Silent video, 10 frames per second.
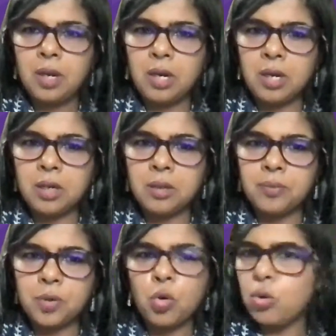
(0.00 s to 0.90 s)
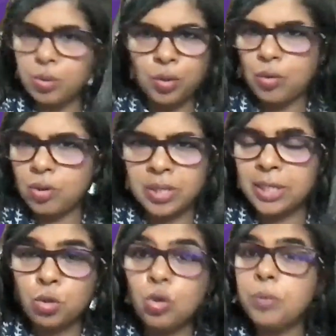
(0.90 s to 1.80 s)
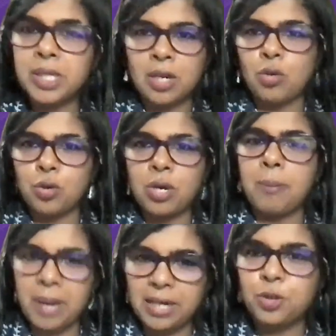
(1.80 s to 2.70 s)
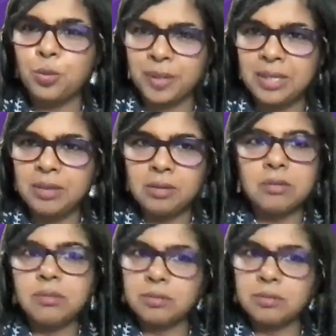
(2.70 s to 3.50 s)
They told me they're going to come back to me.